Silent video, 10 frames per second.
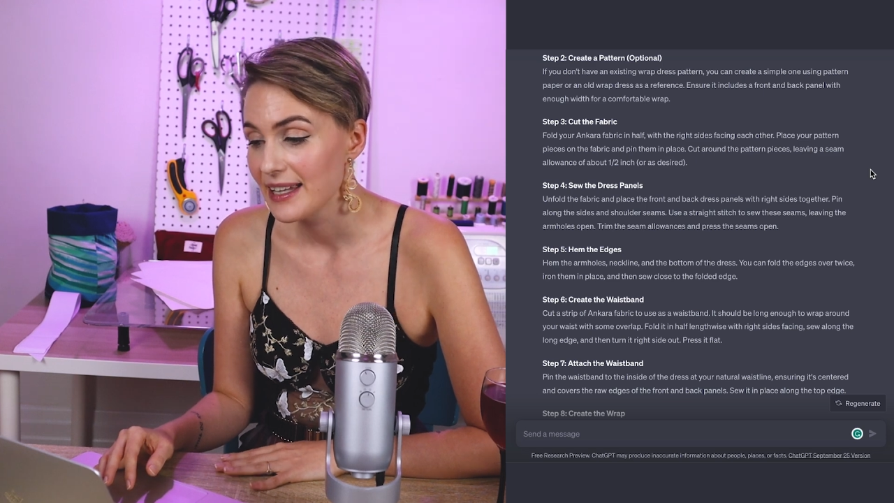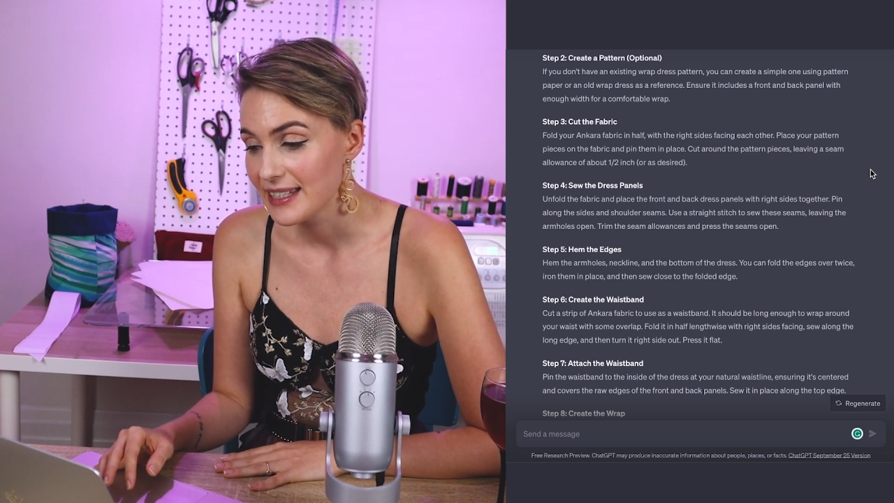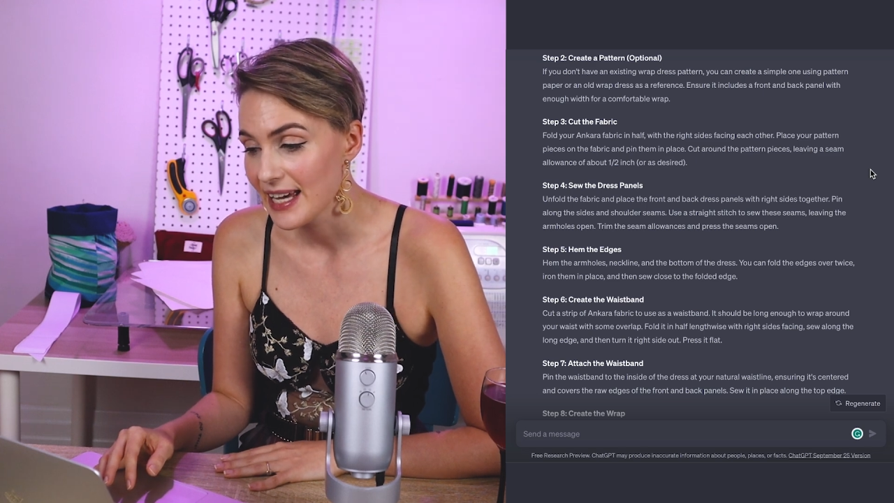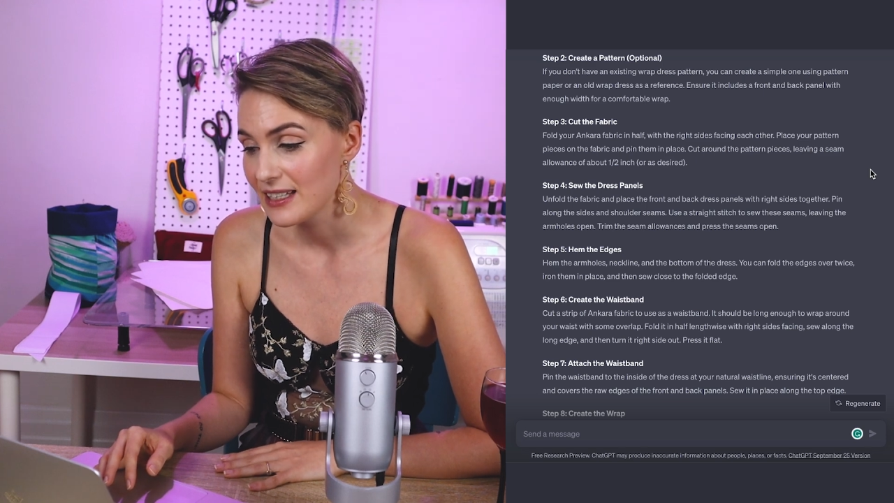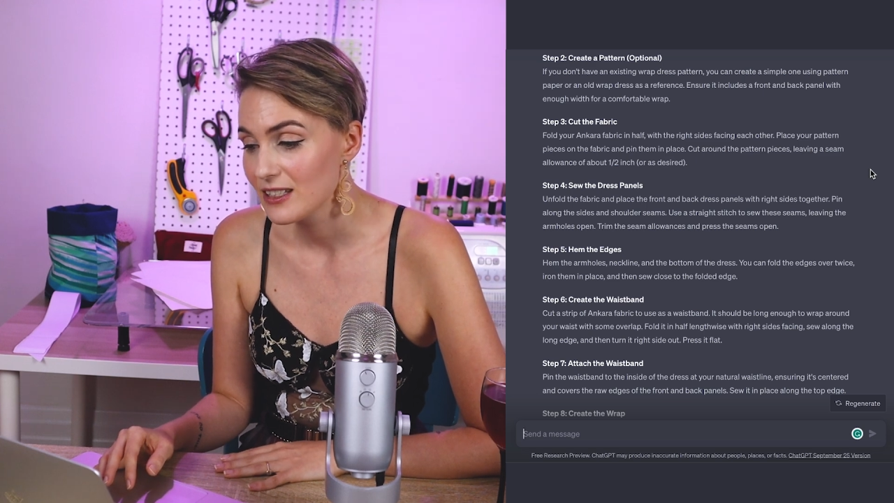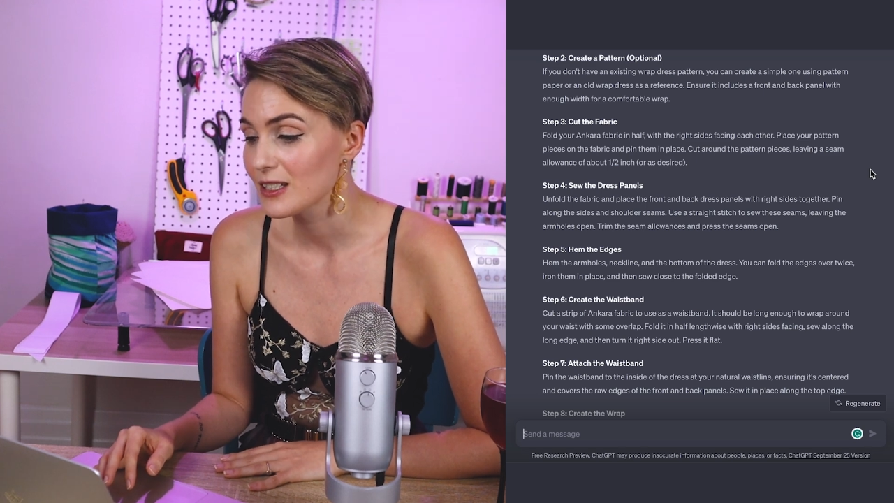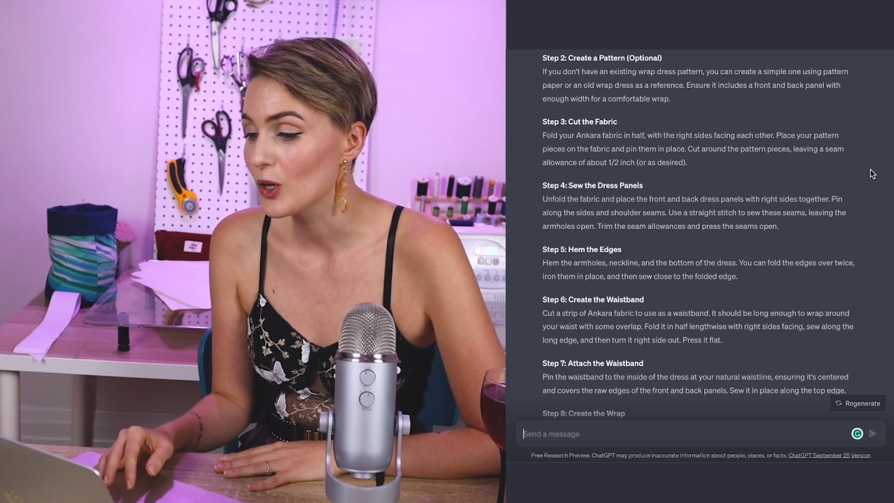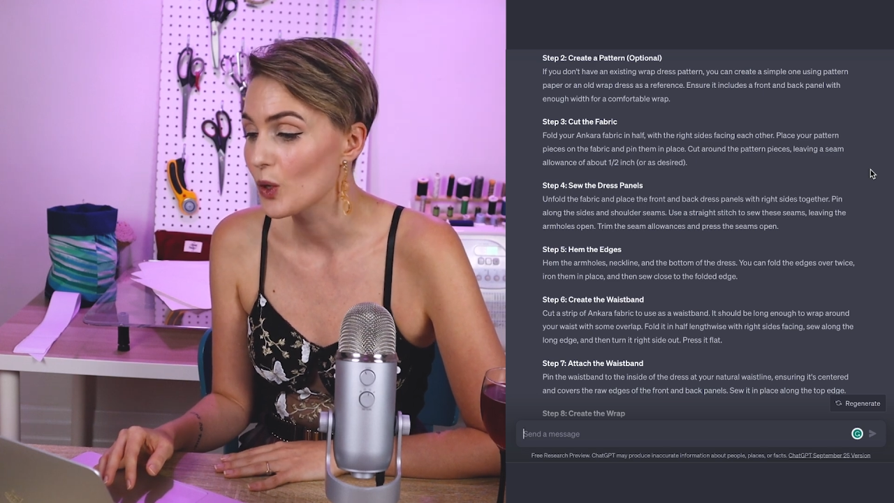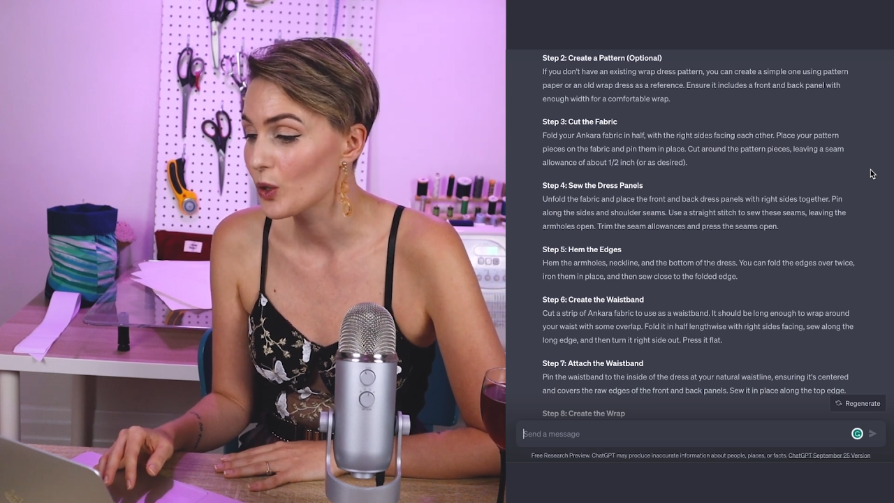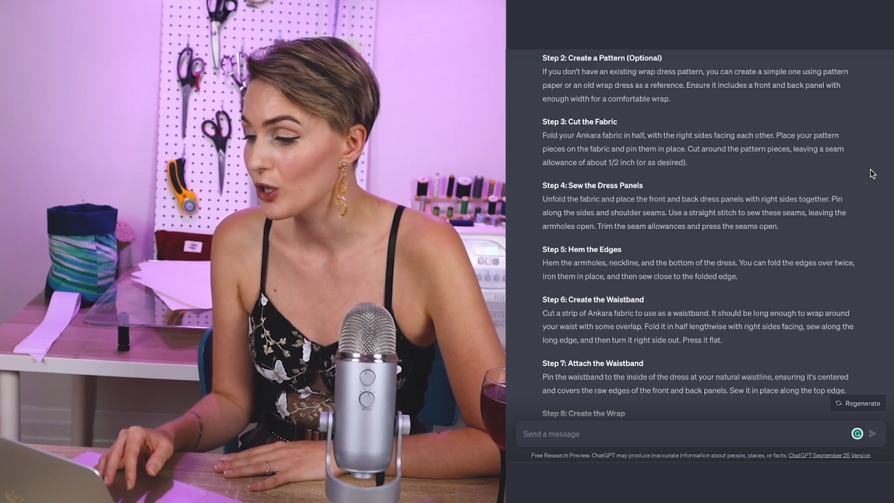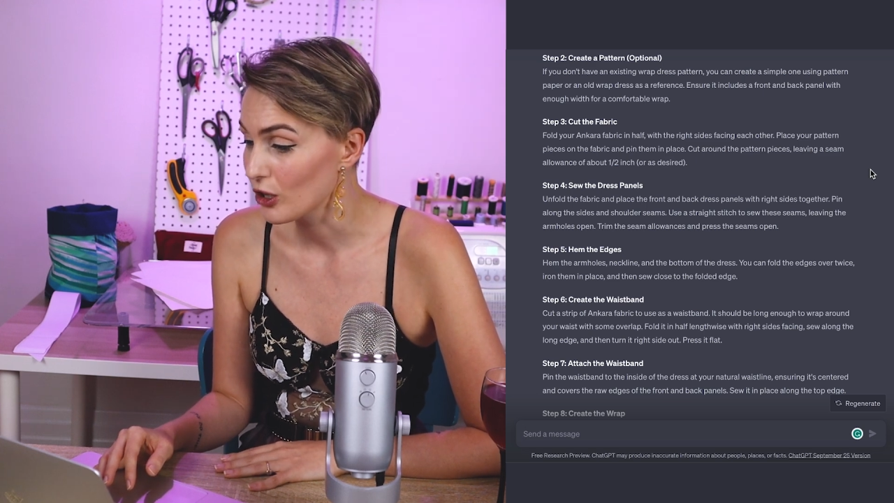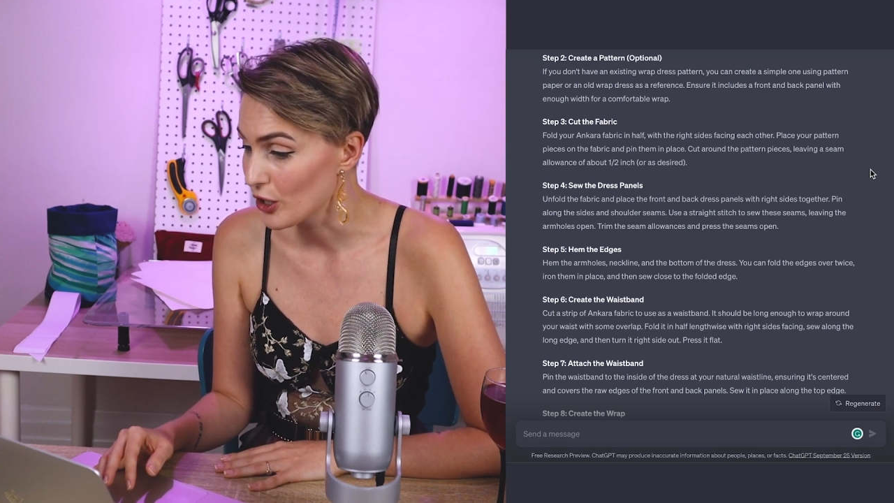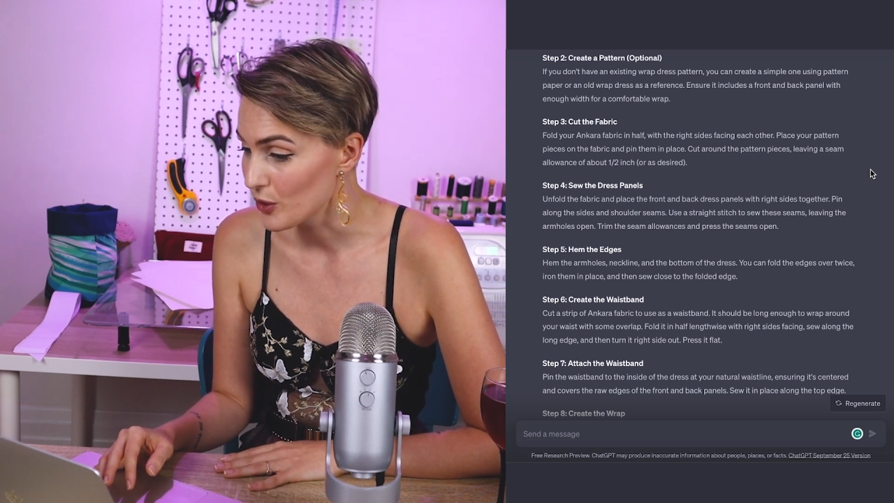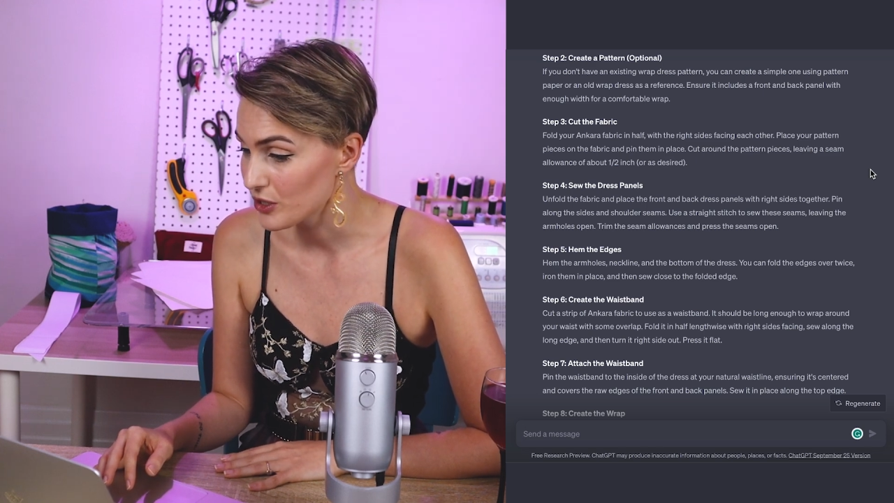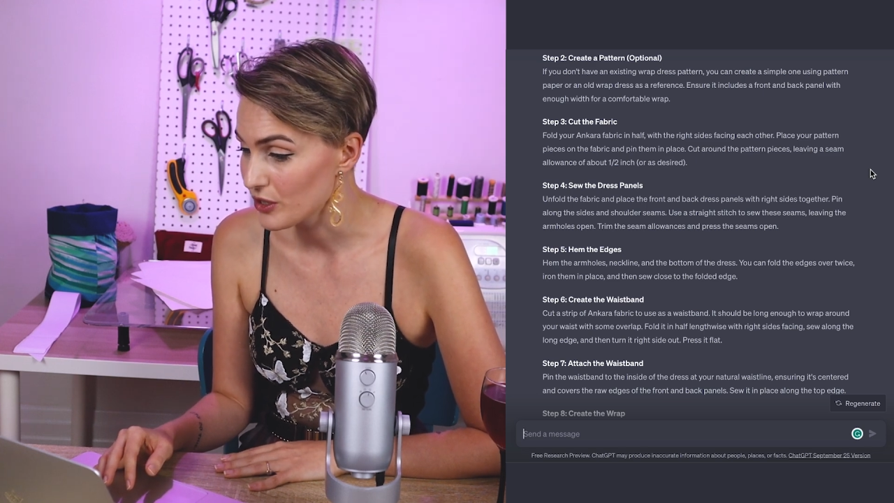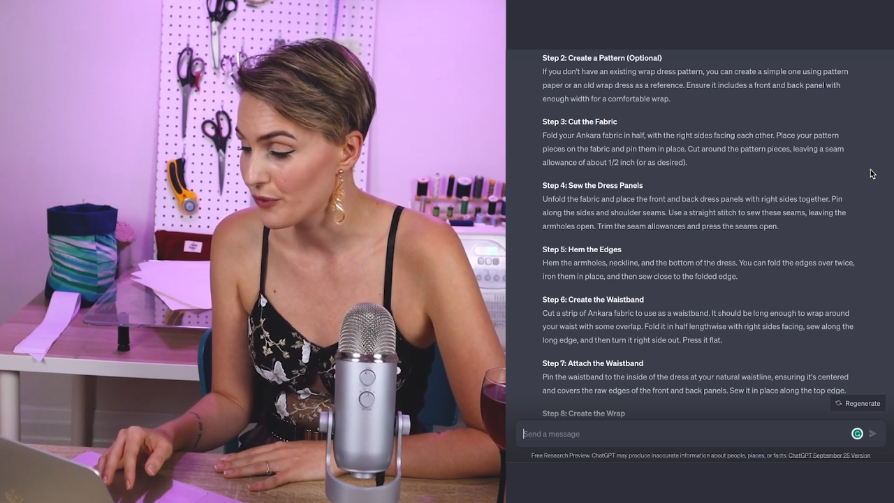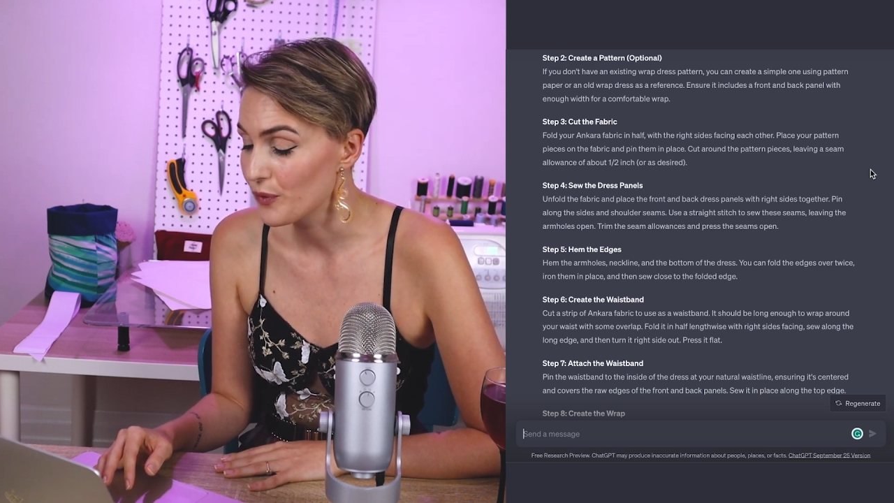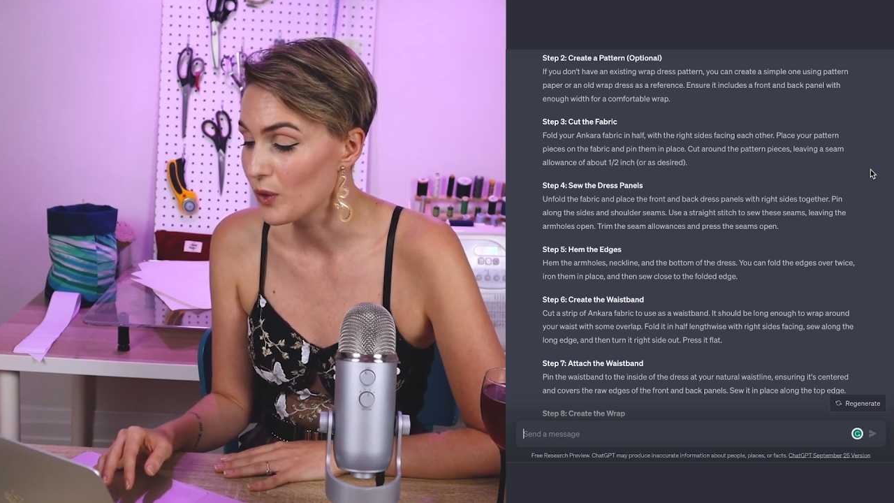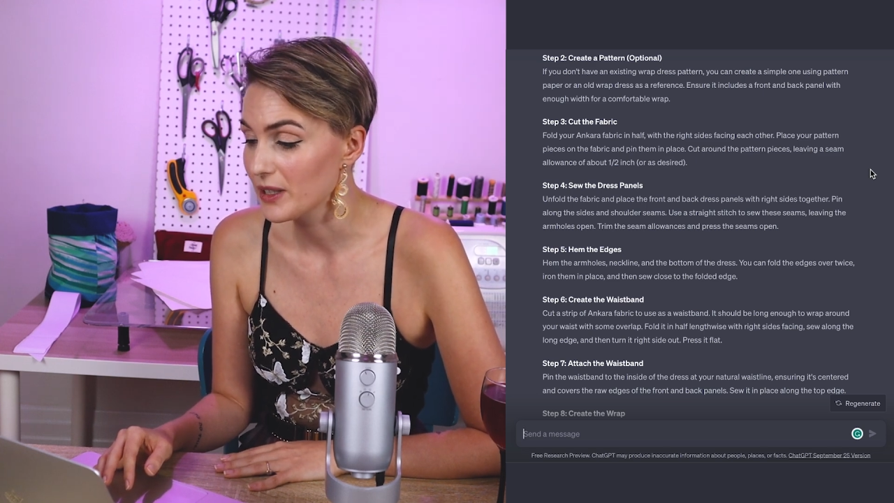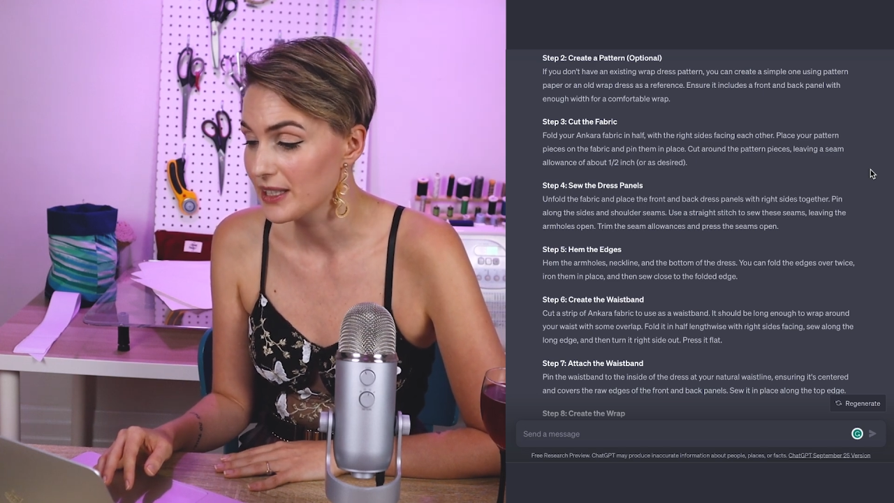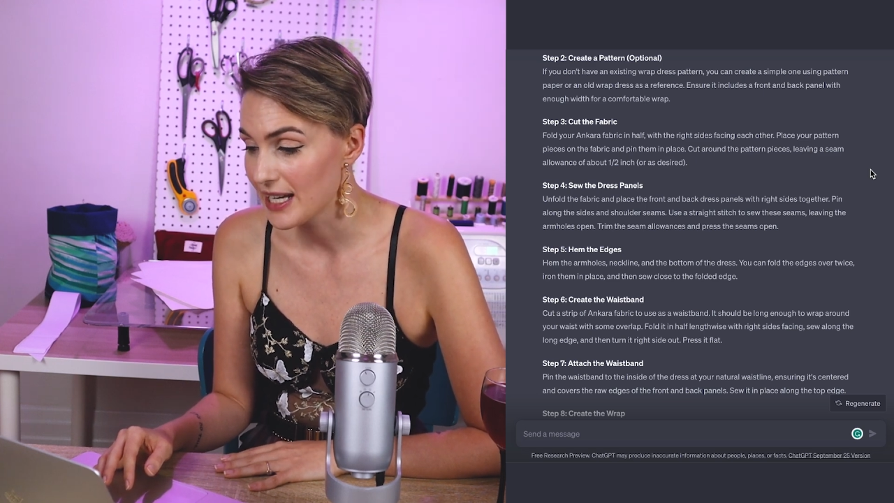and then sew close to the folded